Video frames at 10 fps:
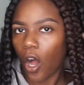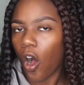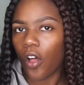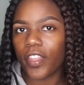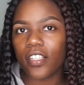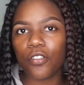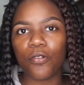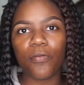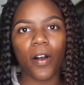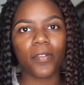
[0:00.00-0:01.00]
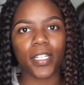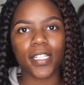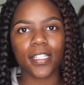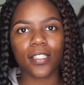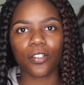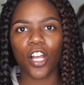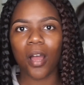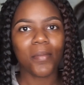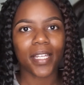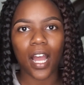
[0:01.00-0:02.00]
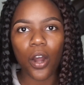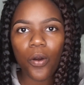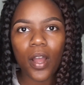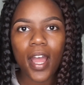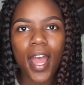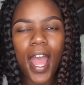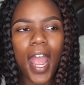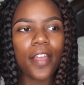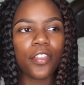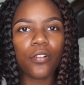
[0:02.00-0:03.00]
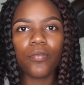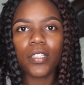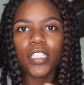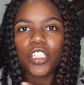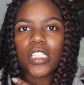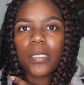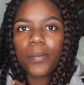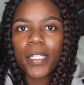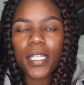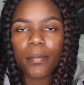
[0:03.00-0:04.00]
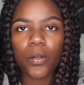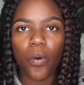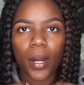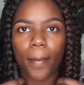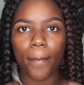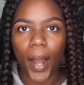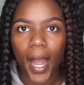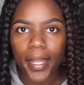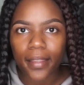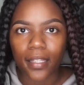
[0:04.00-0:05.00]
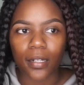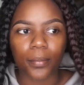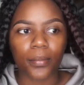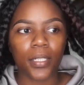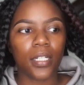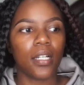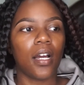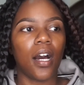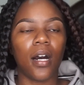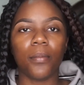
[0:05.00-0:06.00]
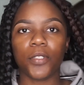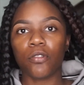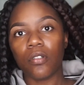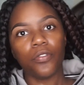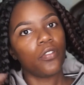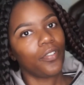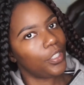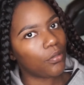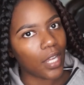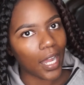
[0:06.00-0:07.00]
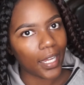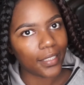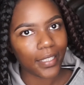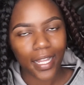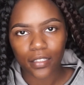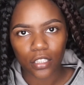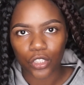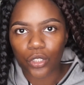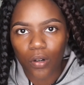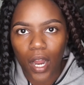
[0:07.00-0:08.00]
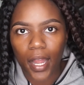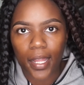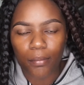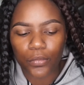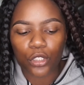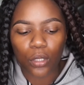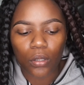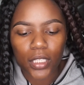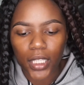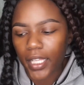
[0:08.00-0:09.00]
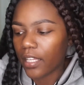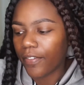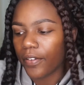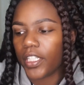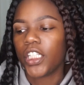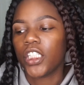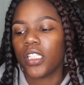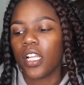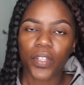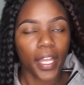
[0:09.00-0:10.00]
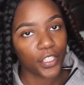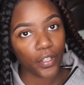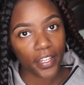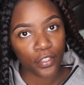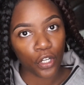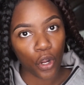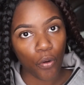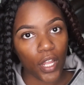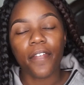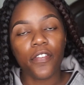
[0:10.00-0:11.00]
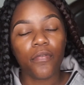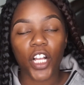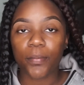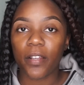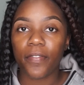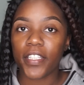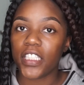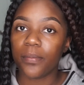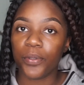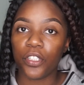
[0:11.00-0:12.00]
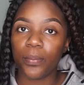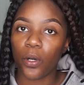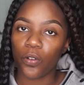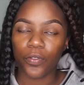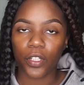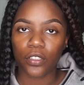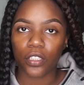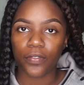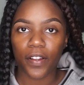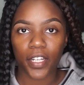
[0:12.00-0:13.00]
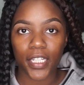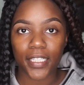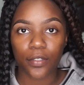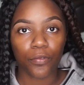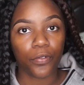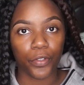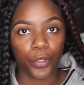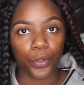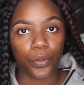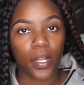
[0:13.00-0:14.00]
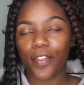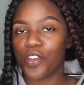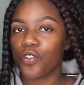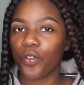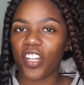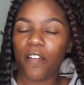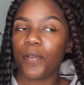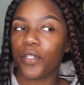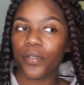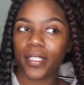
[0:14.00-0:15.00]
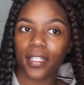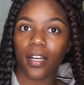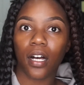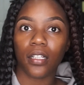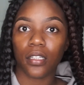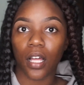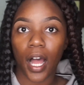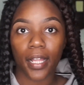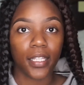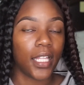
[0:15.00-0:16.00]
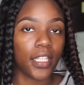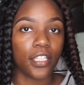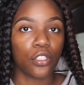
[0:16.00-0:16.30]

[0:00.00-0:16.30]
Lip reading: All these new foundations are coming out and they're really just making me want to buy them to review for you guys and to try. I'm slowly liking foundation. As you guys know, if you've watched my Fenty Beauty Pro Filter foundation review, then you know that I've been using it a lot lately.